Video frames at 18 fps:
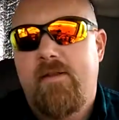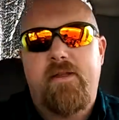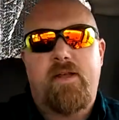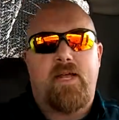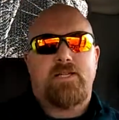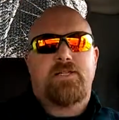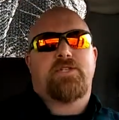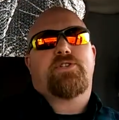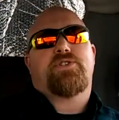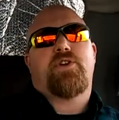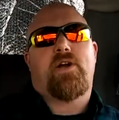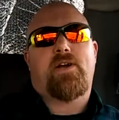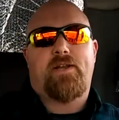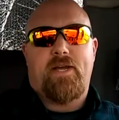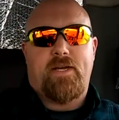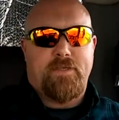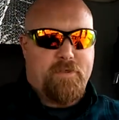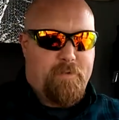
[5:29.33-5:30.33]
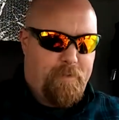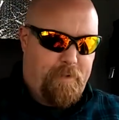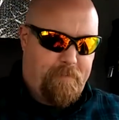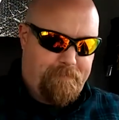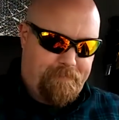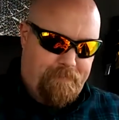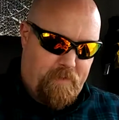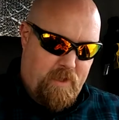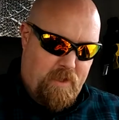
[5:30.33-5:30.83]
think it's the truck next to me.
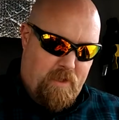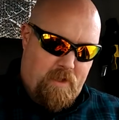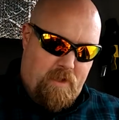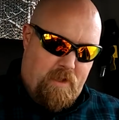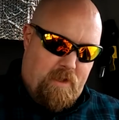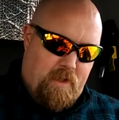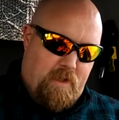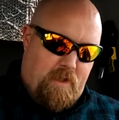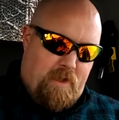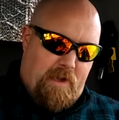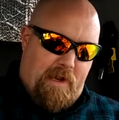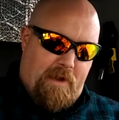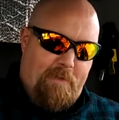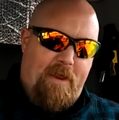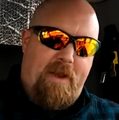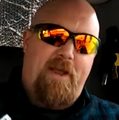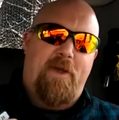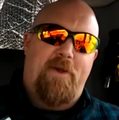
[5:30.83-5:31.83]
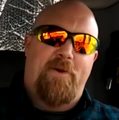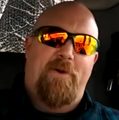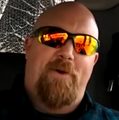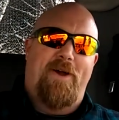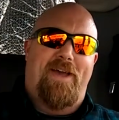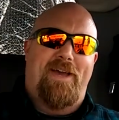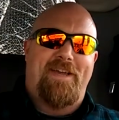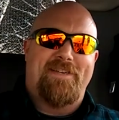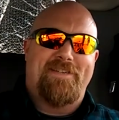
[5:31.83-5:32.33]

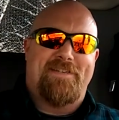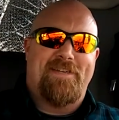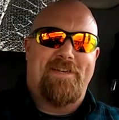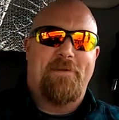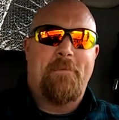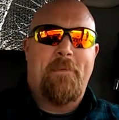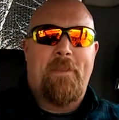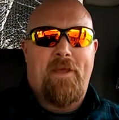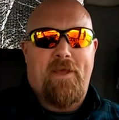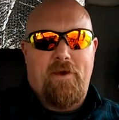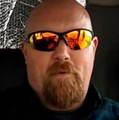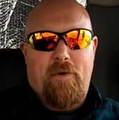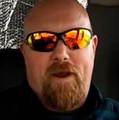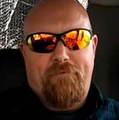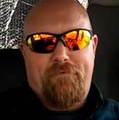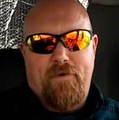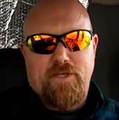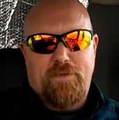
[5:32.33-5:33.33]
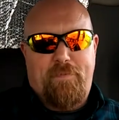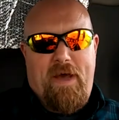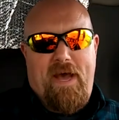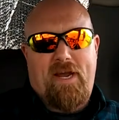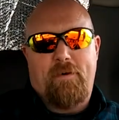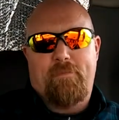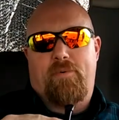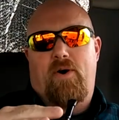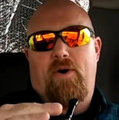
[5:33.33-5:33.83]
Anyways, when I first
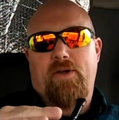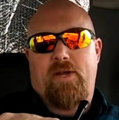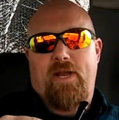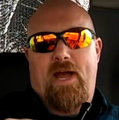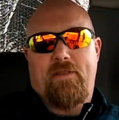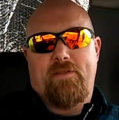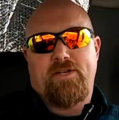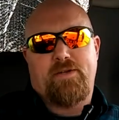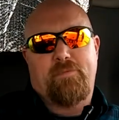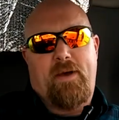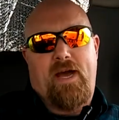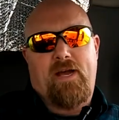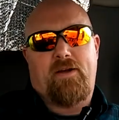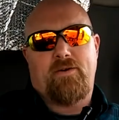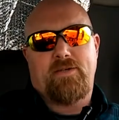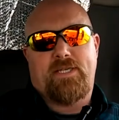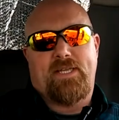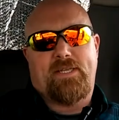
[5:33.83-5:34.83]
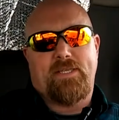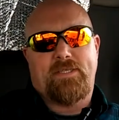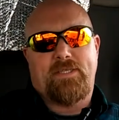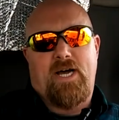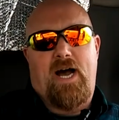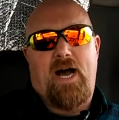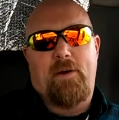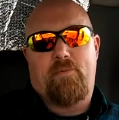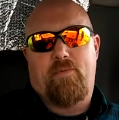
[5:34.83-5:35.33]
pack a bowl, you know how the tobacco's at the
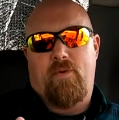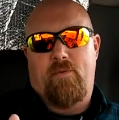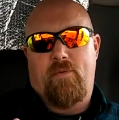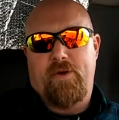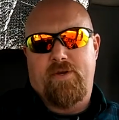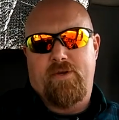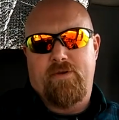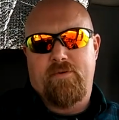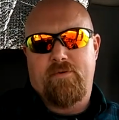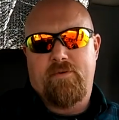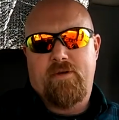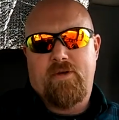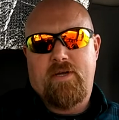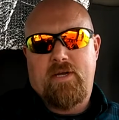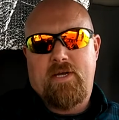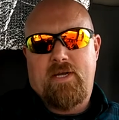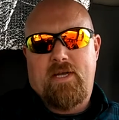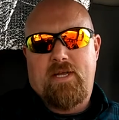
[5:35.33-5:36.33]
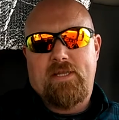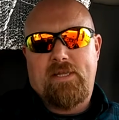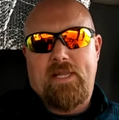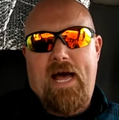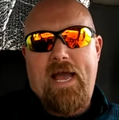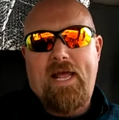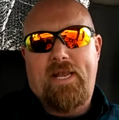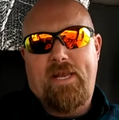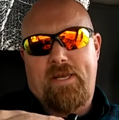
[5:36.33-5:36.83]
top. Well, when you
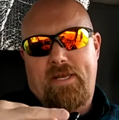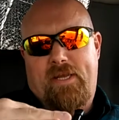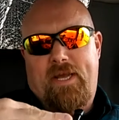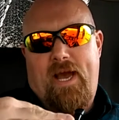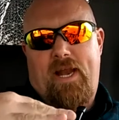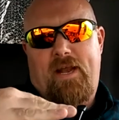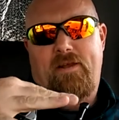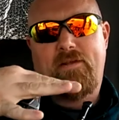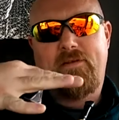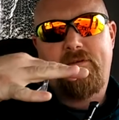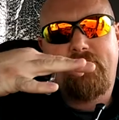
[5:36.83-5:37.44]
light it, it kind of,